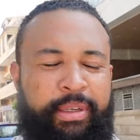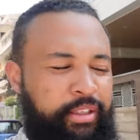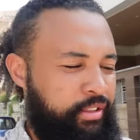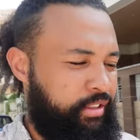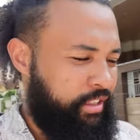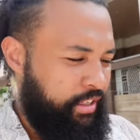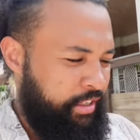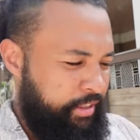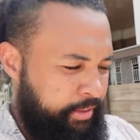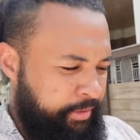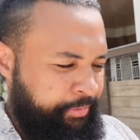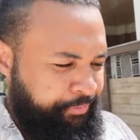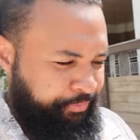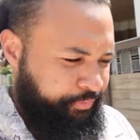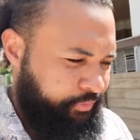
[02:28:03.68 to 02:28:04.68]
because
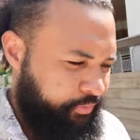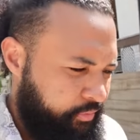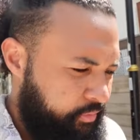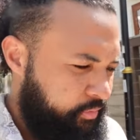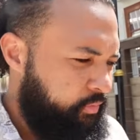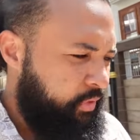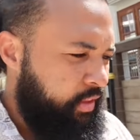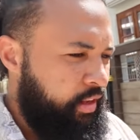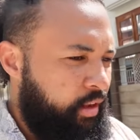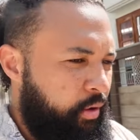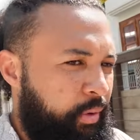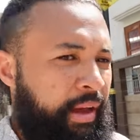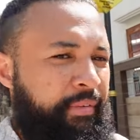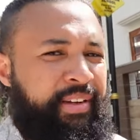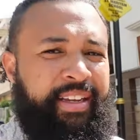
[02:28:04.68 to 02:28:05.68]

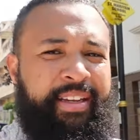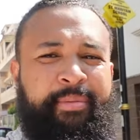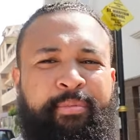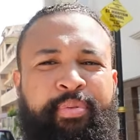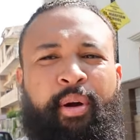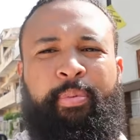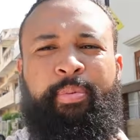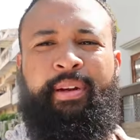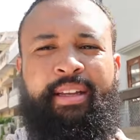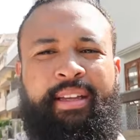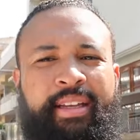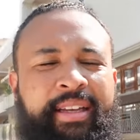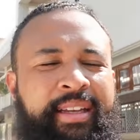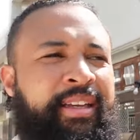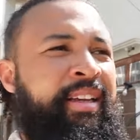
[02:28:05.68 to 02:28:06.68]
we haven't eaten properly
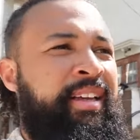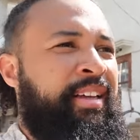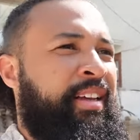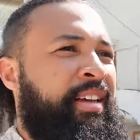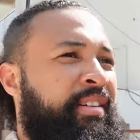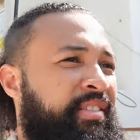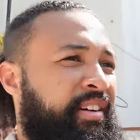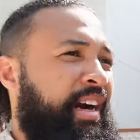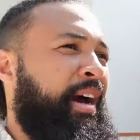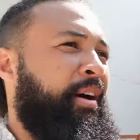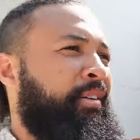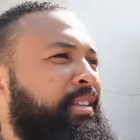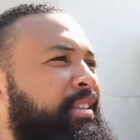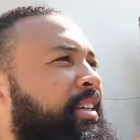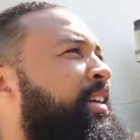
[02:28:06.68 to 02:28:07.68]
for
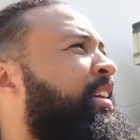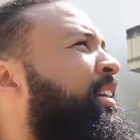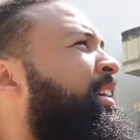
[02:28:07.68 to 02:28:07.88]
hours.